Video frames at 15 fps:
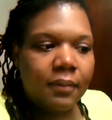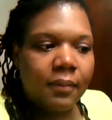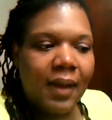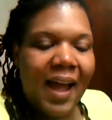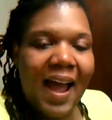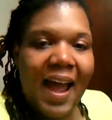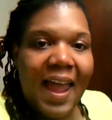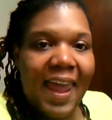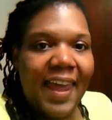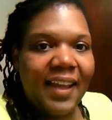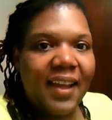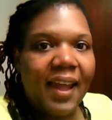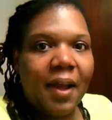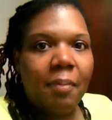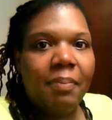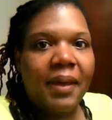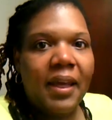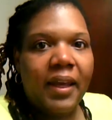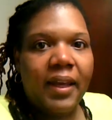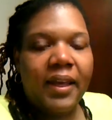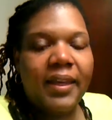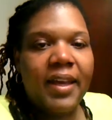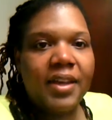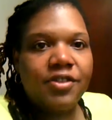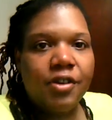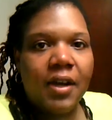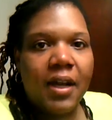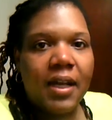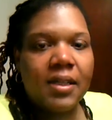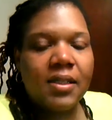I ate like a pig
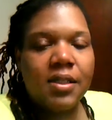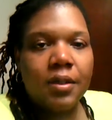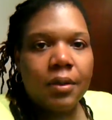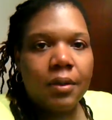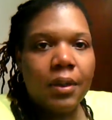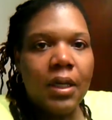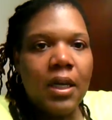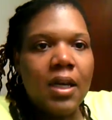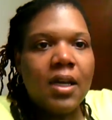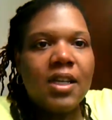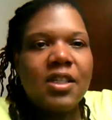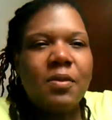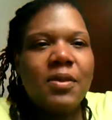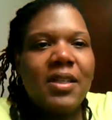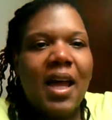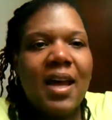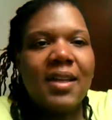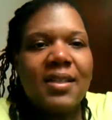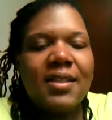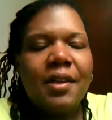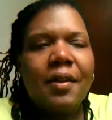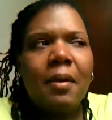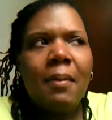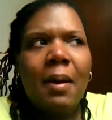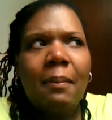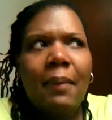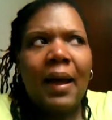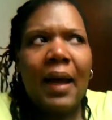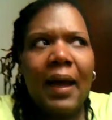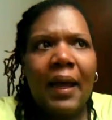yesterday too, because it was kind of still on my
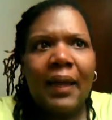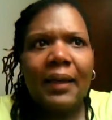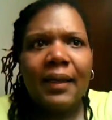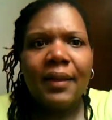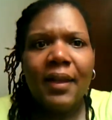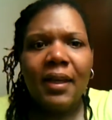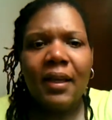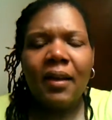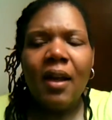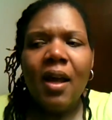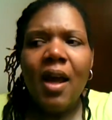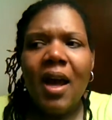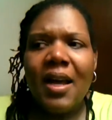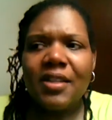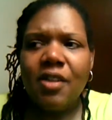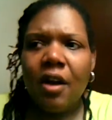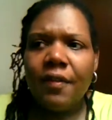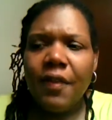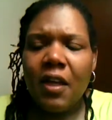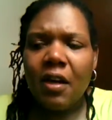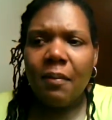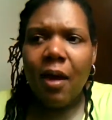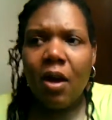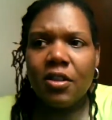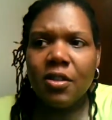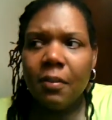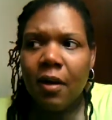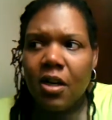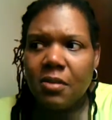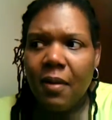mind. And then I started thinking about
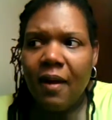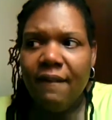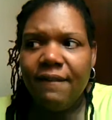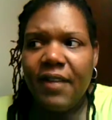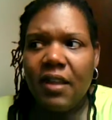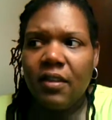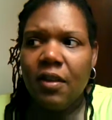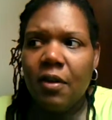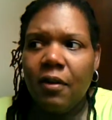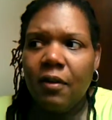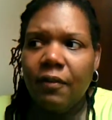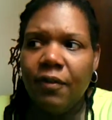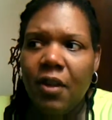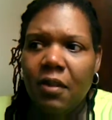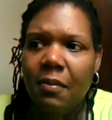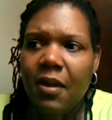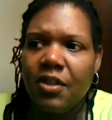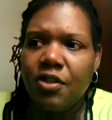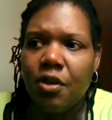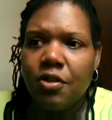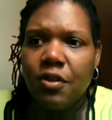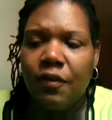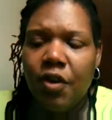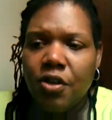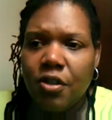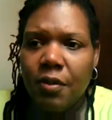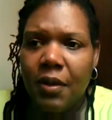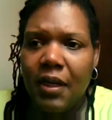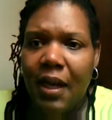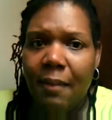tomorrow's my fifth month
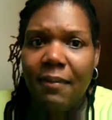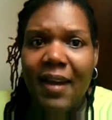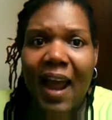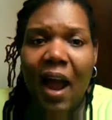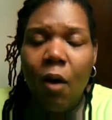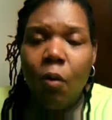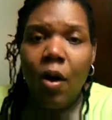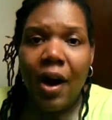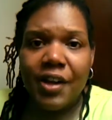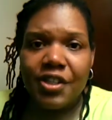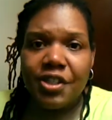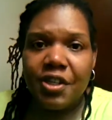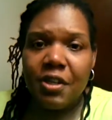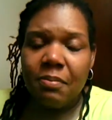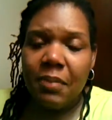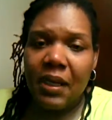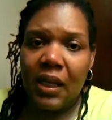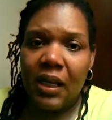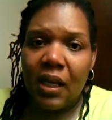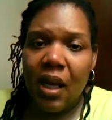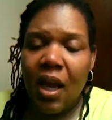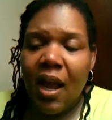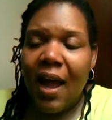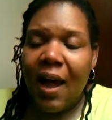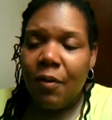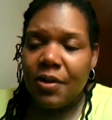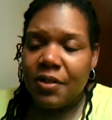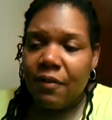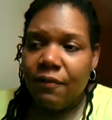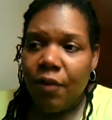Surgiversary. I'm not where I should be. I
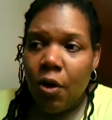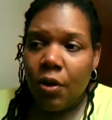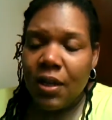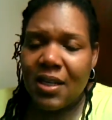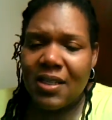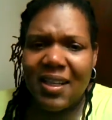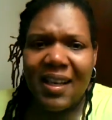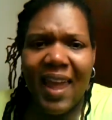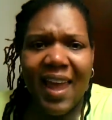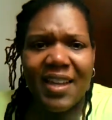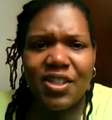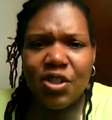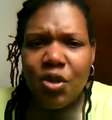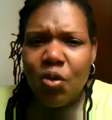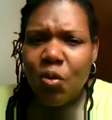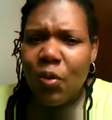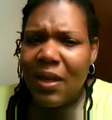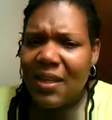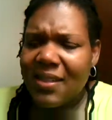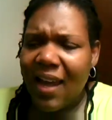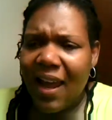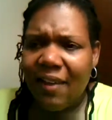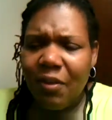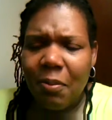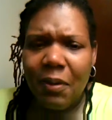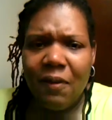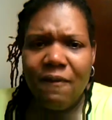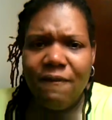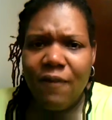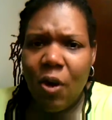wasn't focused. The last 2 weeks I haven't
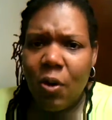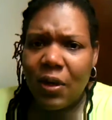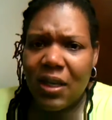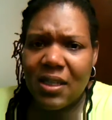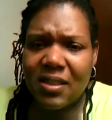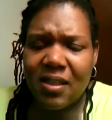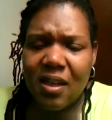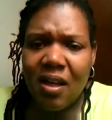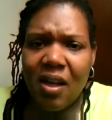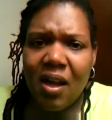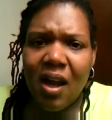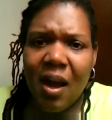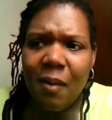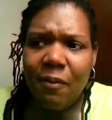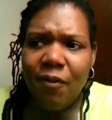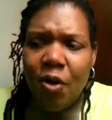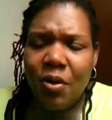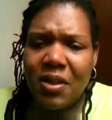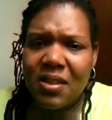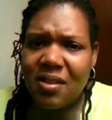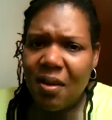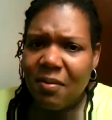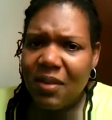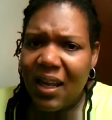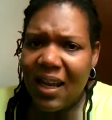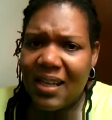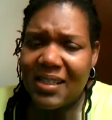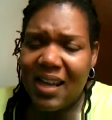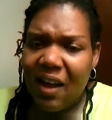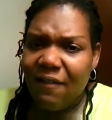been focused. I'm focused some
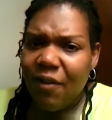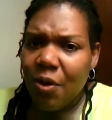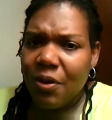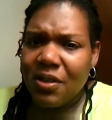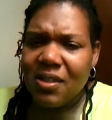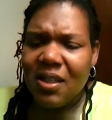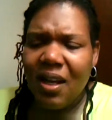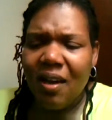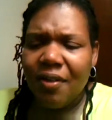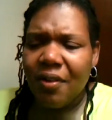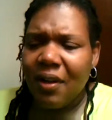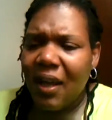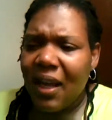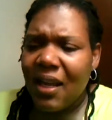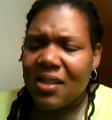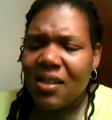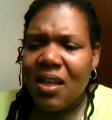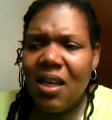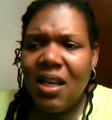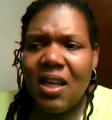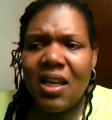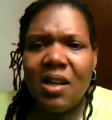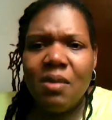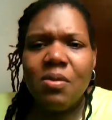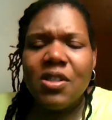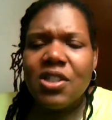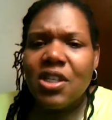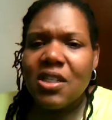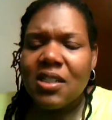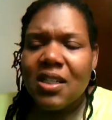days, not focused the other days.
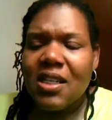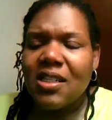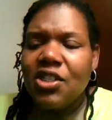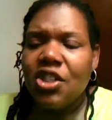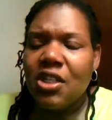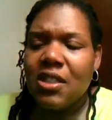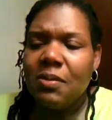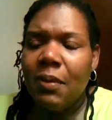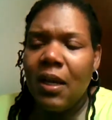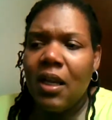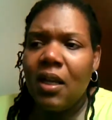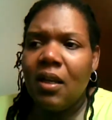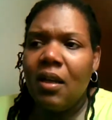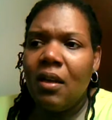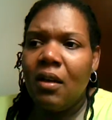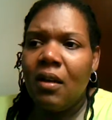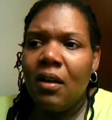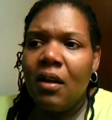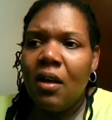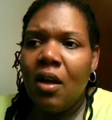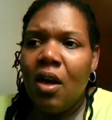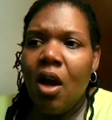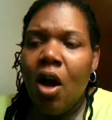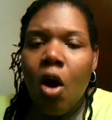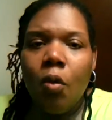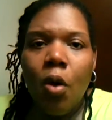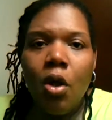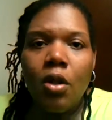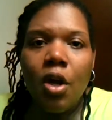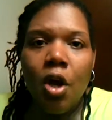It's just been a
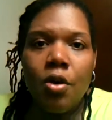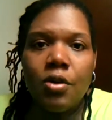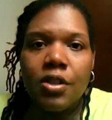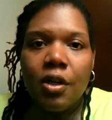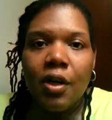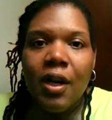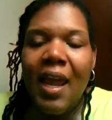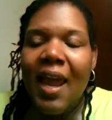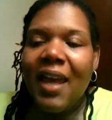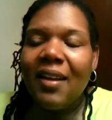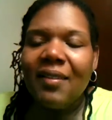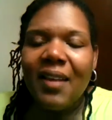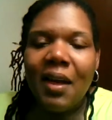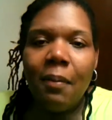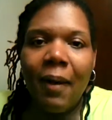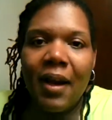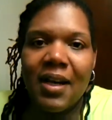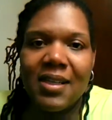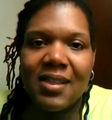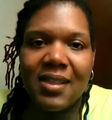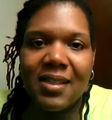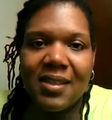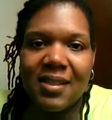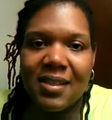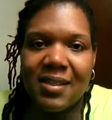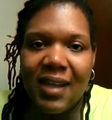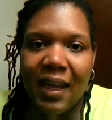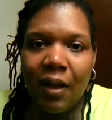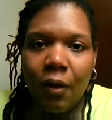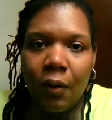roller coaster. And the thing about it is it's a
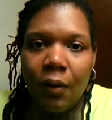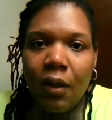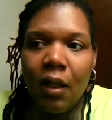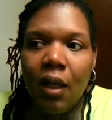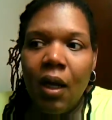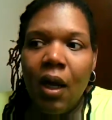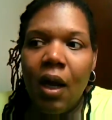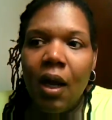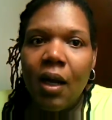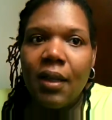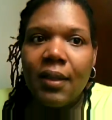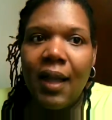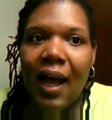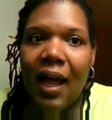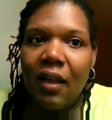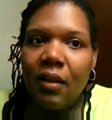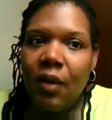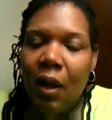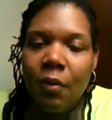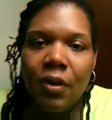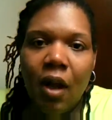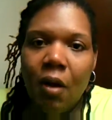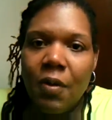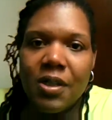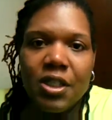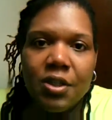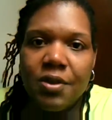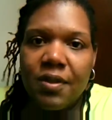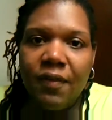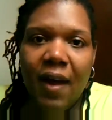cycle. I would always
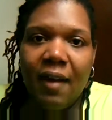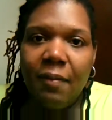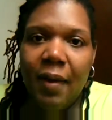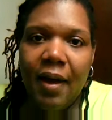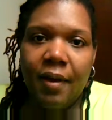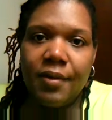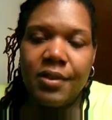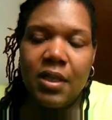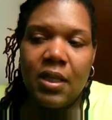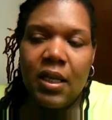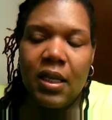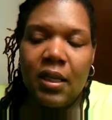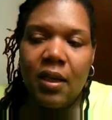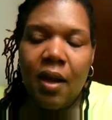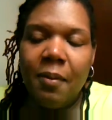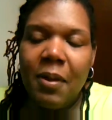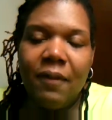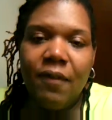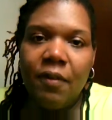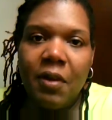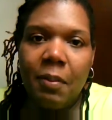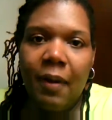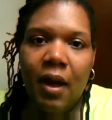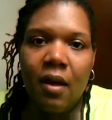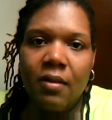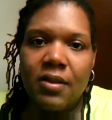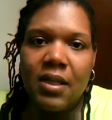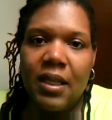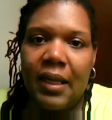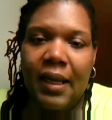lose 5 pounds and then, 50
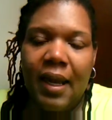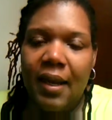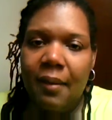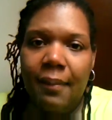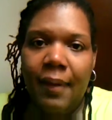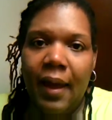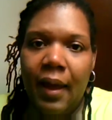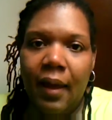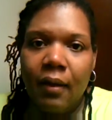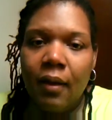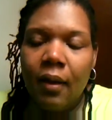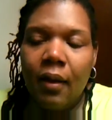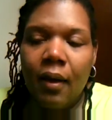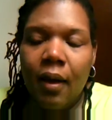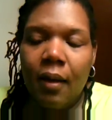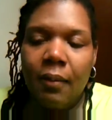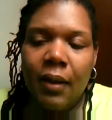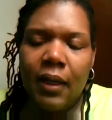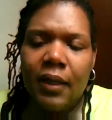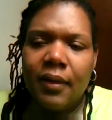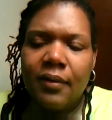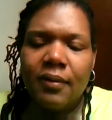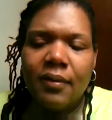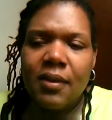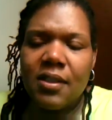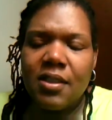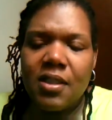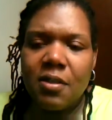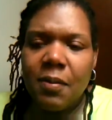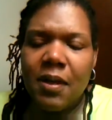pounds and then gain it back. I mean, it's
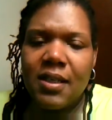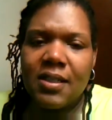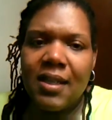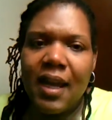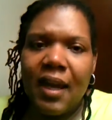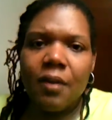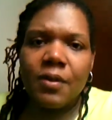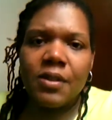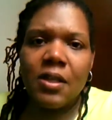just been a cycle.